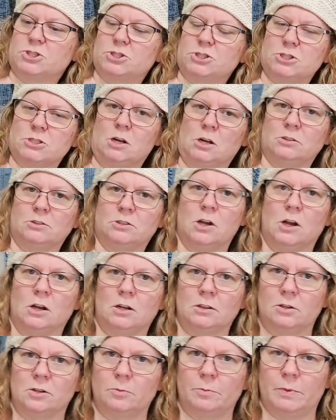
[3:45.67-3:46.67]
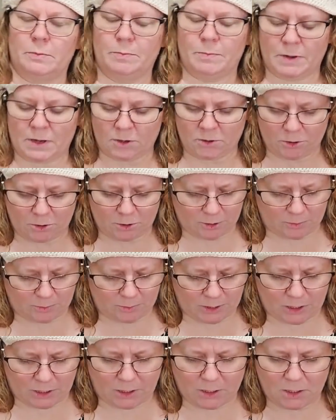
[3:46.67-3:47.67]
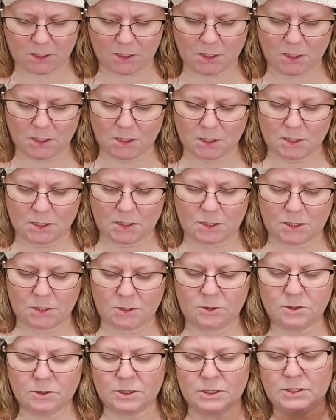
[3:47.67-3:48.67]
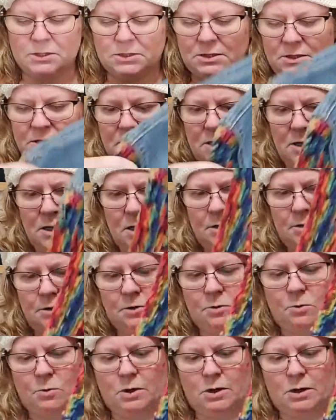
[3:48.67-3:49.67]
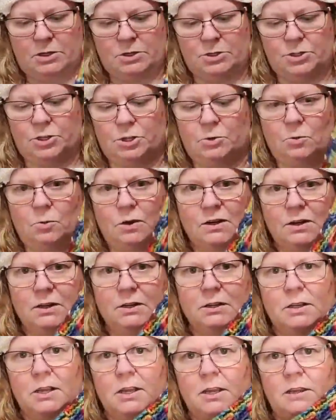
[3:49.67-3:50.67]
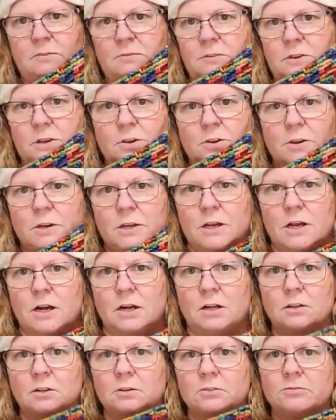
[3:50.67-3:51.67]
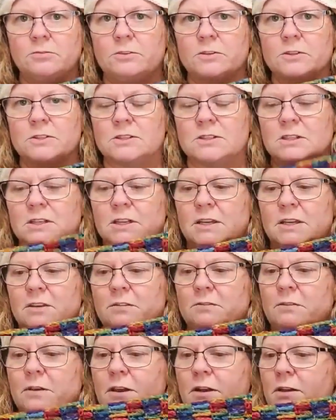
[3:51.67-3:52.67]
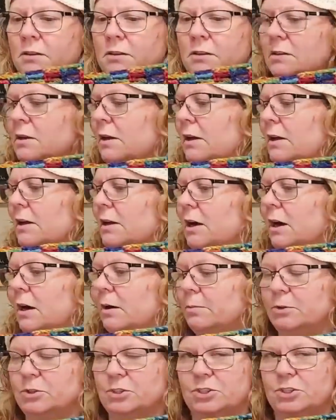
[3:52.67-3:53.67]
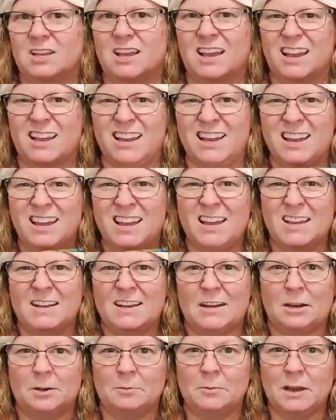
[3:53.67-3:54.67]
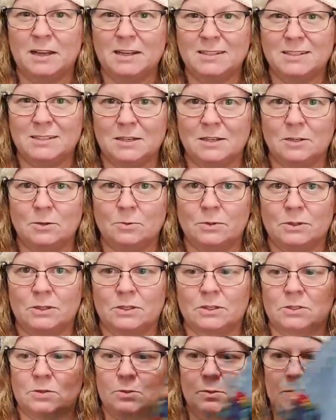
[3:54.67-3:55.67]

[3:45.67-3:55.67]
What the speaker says: I'll talk a little bit about her in a minute. Here is the other one. She wanted a very colorful sleeve, and I think I accomplished that. Now, I'm not done with this one.